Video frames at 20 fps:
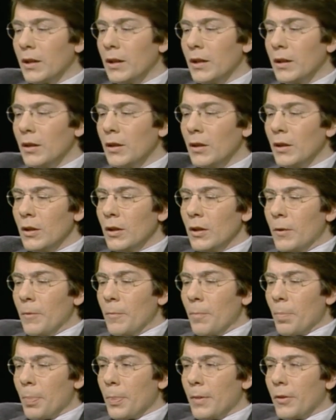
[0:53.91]
can
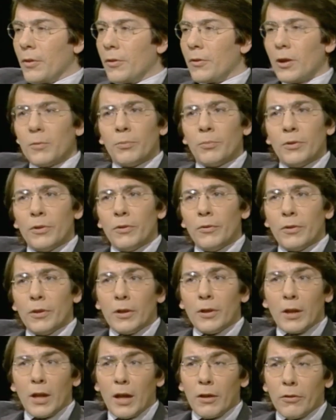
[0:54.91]
start
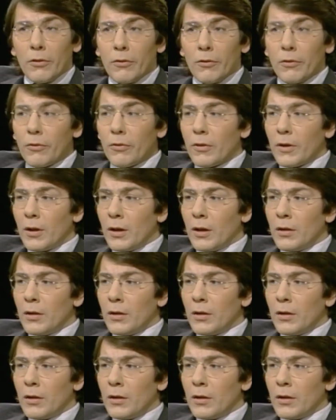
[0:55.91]
producing cancers